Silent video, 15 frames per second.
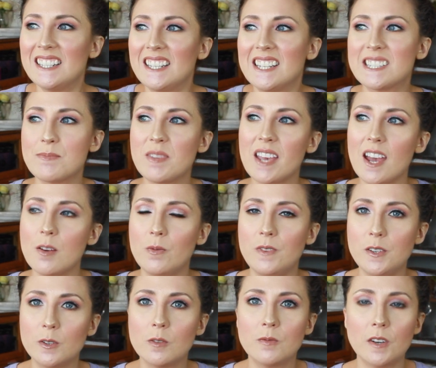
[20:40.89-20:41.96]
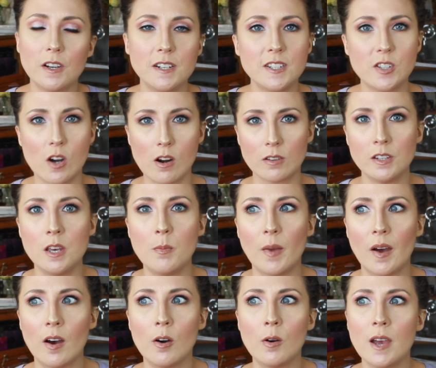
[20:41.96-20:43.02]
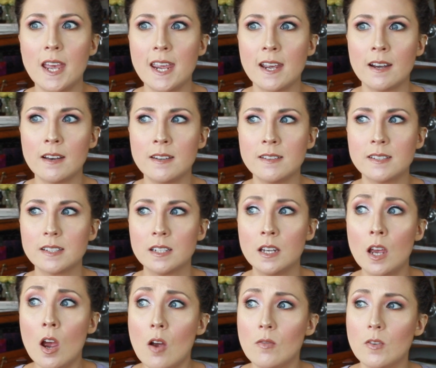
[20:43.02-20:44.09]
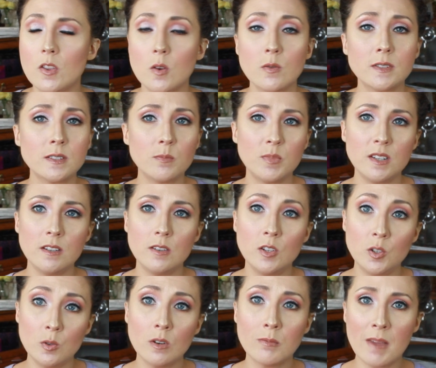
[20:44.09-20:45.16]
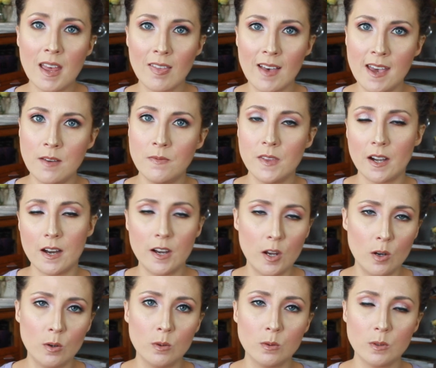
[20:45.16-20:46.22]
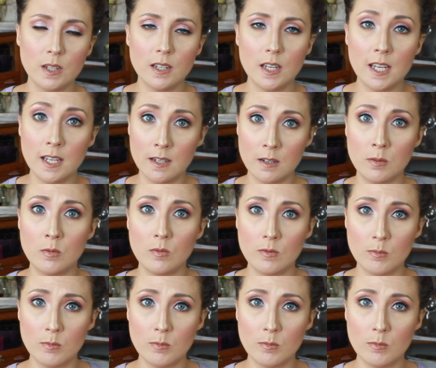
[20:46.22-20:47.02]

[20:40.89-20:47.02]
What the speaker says: It's something I feel very strongly about, and for those of you in my life that I know in